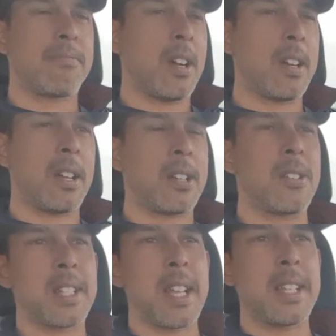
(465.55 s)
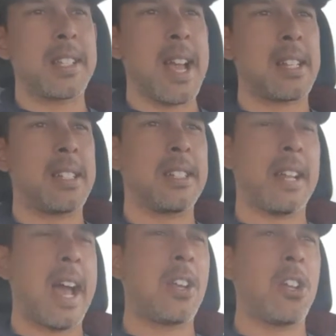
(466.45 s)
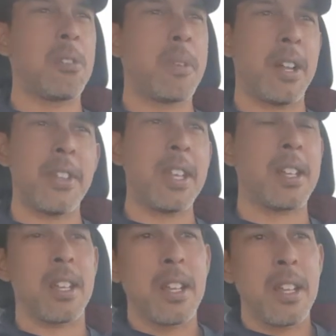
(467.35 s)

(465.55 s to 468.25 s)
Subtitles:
I couldn't say exactly how long, but I think